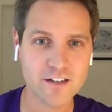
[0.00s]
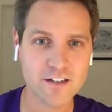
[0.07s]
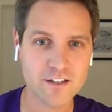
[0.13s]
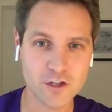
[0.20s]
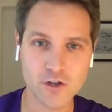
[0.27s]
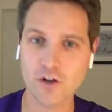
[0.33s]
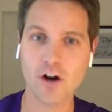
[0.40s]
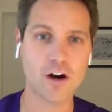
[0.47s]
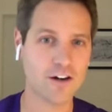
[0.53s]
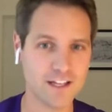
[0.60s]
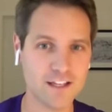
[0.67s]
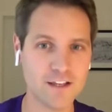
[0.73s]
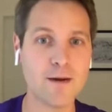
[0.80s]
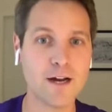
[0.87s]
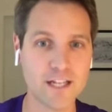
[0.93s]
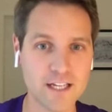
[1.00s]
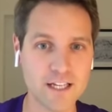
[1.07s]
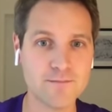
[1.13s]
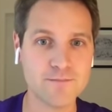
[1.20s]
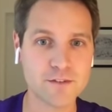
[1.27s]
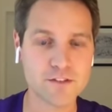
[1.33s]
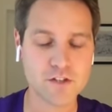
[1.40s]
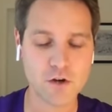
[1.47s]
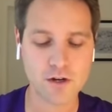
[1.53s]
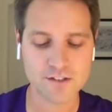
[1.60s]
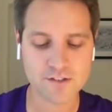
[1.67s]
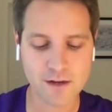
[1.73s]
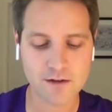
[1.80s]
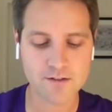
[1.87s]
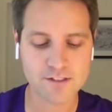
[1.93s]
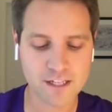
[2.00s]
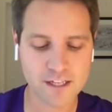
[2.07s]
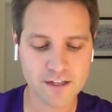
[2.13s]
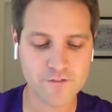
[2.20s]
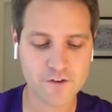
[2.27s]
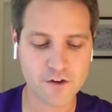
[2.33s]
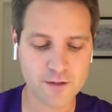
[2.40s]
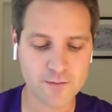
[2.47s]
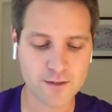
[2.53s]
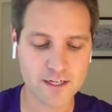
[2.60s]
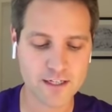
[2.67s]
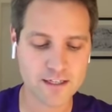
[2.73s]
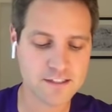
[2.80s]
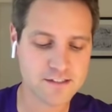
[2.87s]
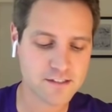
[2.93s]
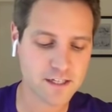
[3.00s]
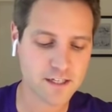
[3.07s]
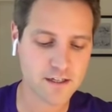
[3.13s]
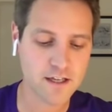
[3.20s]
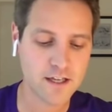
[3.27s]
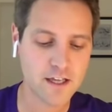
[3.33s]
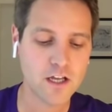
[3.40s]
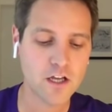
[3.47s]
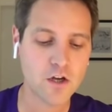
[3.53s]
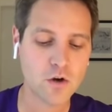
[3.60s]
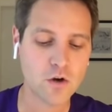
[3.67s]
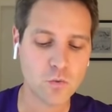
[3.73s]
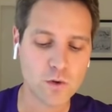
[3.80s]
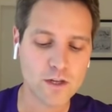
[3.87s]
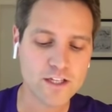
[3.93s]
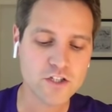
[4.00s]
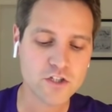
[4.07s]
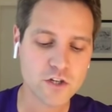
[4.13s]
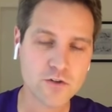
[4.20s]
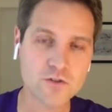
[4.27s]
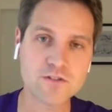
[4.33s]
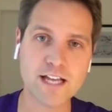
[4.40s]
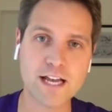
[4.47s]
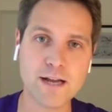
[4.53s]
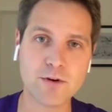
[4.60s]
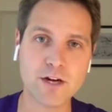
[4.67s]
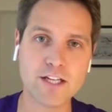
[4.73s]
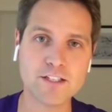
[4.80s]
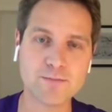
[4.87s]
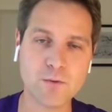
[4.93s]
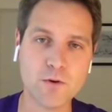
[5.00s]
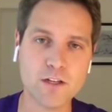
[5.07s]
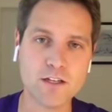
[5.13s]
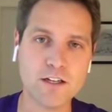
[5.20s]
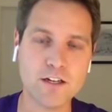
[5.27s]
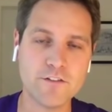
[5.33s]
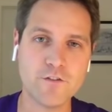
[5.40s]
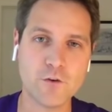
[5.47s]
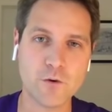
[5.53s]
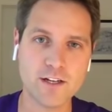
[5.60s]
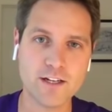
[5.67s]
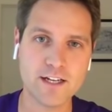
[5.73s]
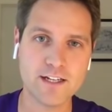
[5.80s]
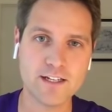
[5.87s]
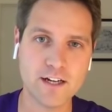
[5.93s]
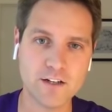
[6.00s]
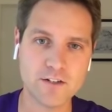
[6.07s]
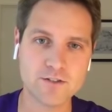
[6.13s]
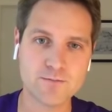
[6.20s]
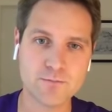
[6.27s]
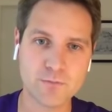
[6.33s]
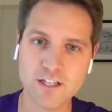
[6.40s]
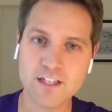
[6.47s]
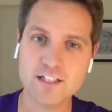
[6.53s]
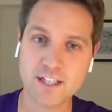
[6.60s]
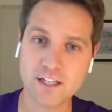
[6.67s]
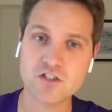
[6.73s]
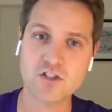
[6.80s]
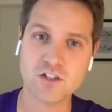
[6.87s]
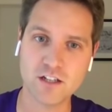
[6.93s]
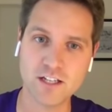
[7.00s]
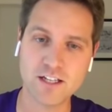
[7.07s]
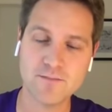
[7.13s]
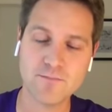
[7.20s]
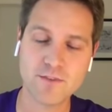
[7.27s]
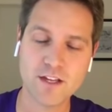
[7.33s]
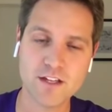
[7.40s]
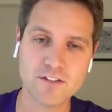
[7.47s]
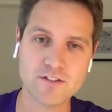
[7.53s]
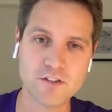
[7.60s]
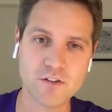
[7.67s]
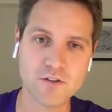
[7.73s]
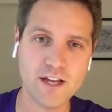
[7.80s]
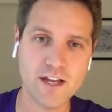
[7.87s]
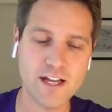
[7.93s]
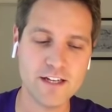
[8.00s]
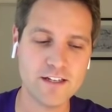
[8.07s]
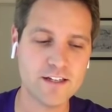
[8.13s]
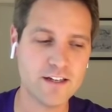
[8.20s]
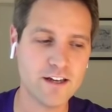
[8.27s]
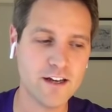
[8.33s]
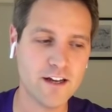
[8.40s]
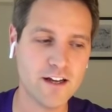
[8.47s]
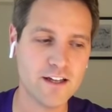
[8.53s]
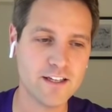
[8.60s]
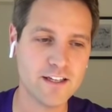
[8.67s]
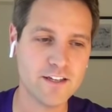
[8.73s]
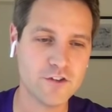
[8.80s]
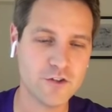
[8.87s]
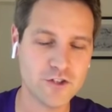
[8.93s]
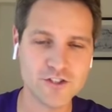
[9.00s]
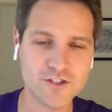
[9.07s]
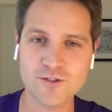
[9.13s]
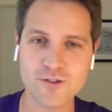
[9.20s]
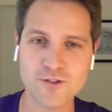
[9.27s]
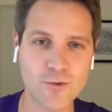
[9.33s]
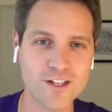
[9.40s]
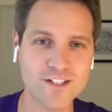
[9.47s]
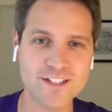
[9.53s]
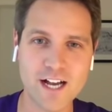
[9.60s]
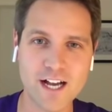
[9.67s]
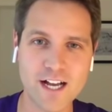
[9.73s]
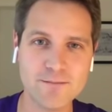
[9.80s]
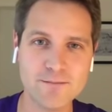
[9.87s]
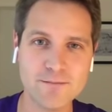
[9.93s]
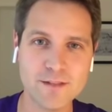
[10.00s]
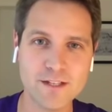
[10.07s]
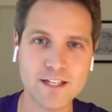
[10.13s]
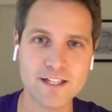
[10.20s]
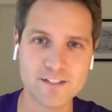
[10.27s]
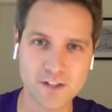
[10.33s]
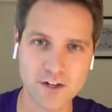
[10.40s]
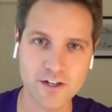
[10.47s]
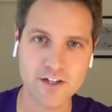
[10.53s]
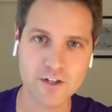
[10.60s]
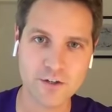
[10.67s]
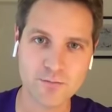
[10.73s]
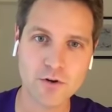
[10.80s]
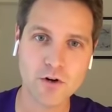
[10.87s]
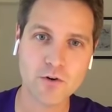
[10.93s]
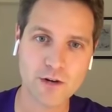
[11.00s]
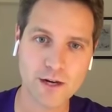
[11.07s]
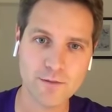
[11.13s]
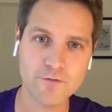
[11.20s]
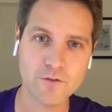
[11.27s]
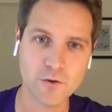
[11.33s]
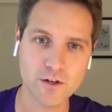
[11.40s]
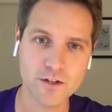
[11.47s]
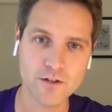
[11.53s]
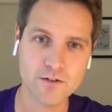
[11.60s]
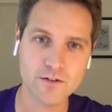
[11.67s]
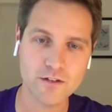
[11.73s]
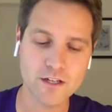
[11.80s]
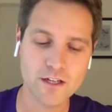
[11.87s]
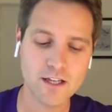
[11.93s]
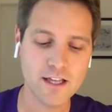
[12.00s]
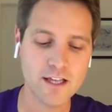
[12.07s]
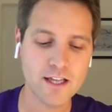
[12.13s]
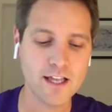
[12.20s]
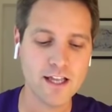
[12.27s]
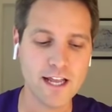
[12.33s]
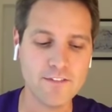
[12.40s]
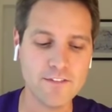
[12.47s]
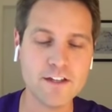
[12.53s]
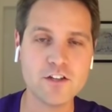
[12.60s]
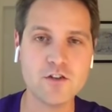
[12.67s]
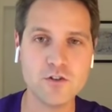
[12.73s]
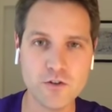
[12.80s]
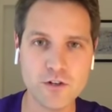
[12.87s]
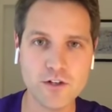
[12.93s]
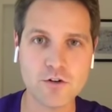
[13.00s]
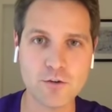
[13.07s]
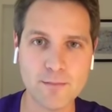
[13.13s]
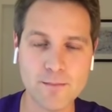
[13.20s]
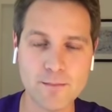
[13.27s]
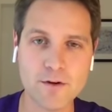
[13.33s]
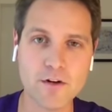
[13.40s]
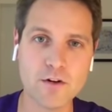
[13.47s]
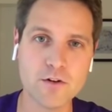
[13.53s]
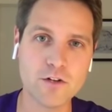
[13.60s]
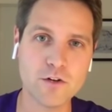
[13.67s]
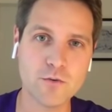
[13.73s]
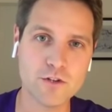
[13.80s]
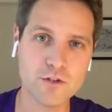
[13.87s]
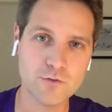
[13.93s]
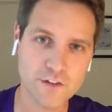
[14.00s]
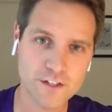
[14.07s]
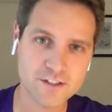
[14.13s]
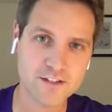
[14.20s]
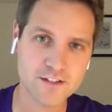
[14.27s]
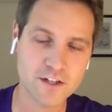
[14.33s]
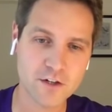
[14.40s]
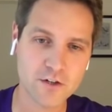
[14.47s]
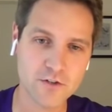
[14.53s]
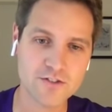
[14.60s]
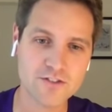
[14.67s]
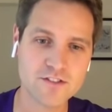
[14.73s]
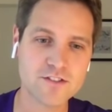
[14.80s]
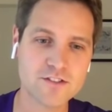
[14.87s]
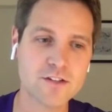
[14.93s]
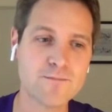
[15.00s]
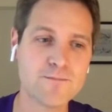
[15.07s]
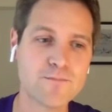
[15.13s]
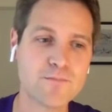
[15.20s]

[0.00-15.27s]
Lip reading: you're already in the money. So I would say for anybody listening, we chose that price point of $49 pretty intentionally so that if you just use it one time, it's already a good program for you. And then you do need to remember, when you visit the hosts,